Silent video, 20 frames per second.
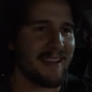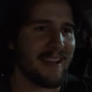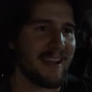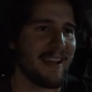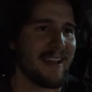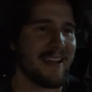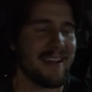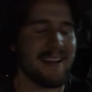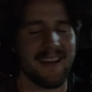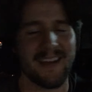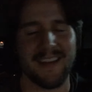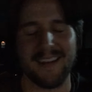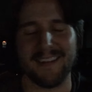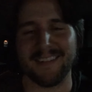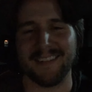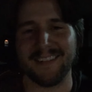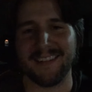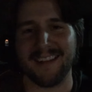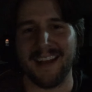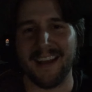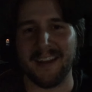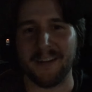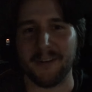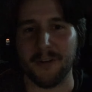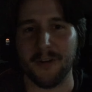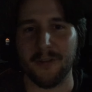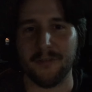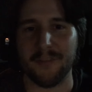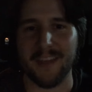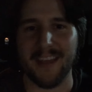I don't
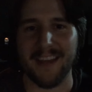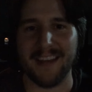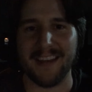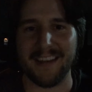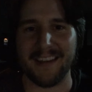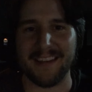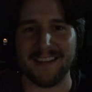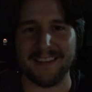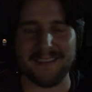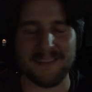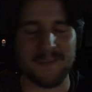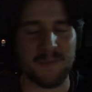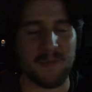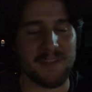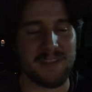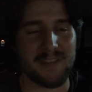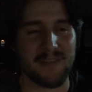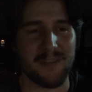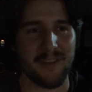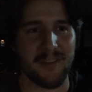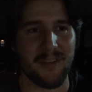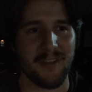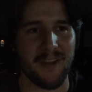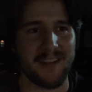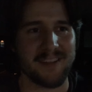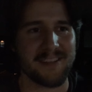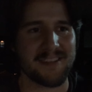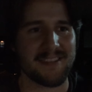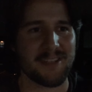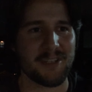know if he had any specific
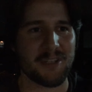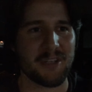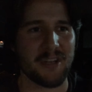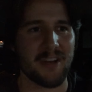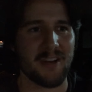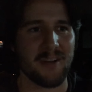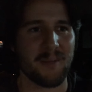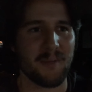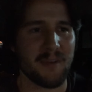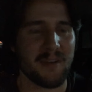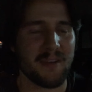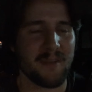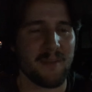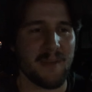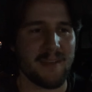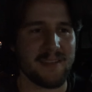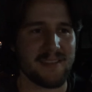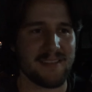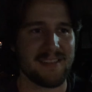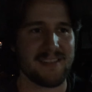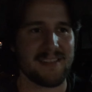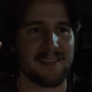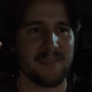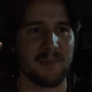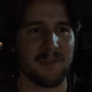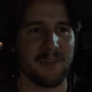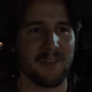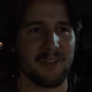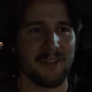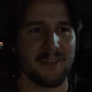thoughts to share, but he basically
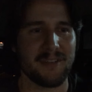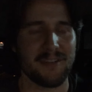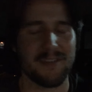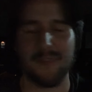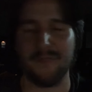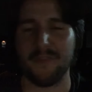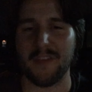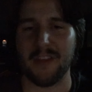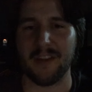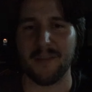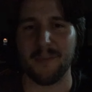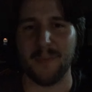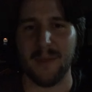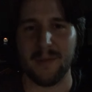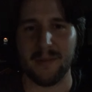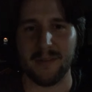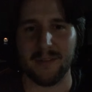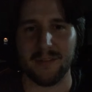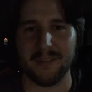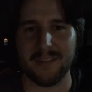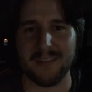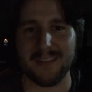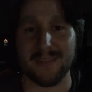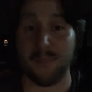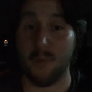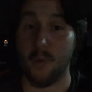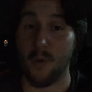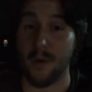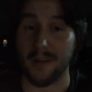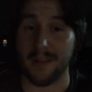seemed a little defeated, maybe a little
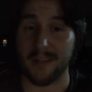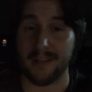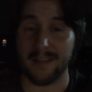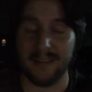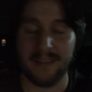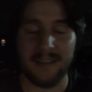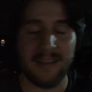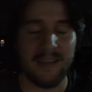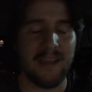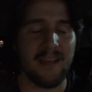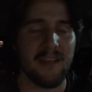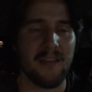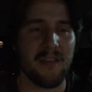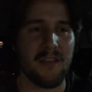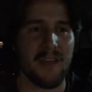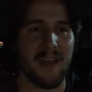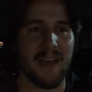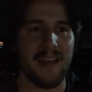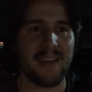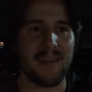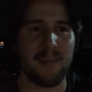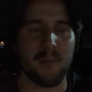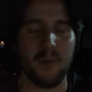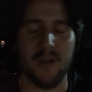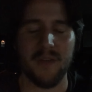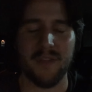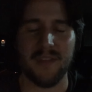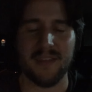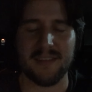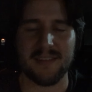disappointed that he
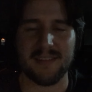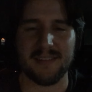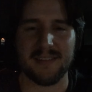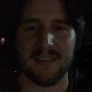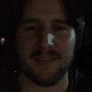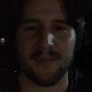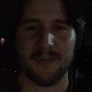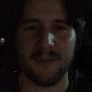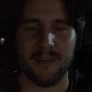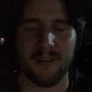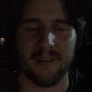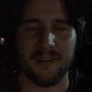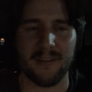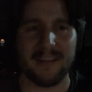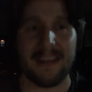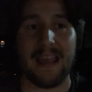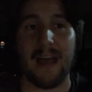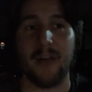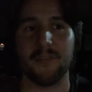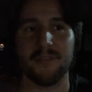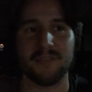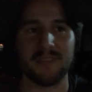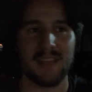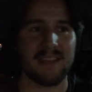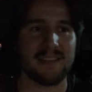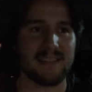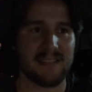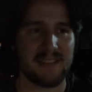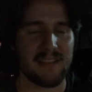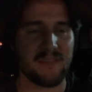bought the A6300 and now there's the
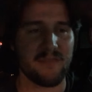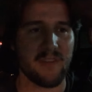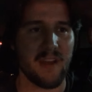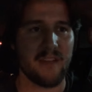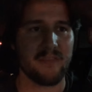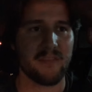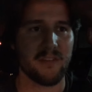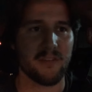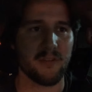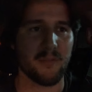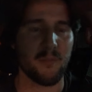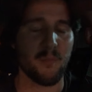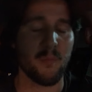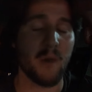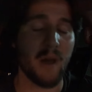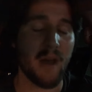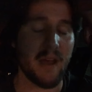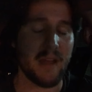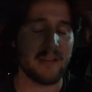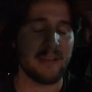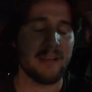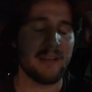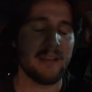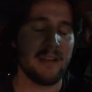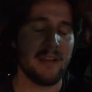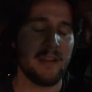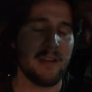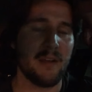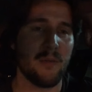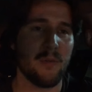A6500. But
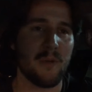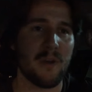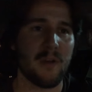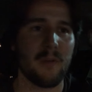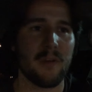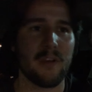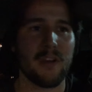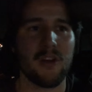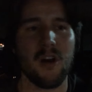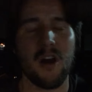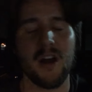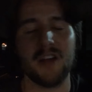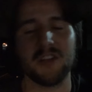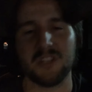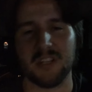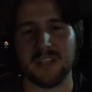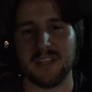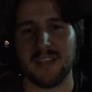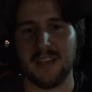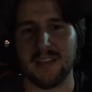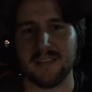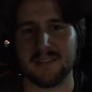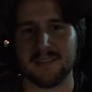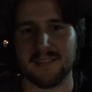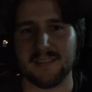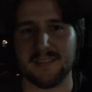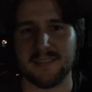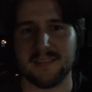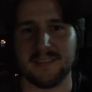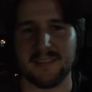what I want to caution
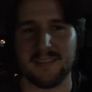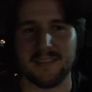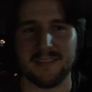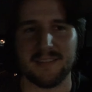against is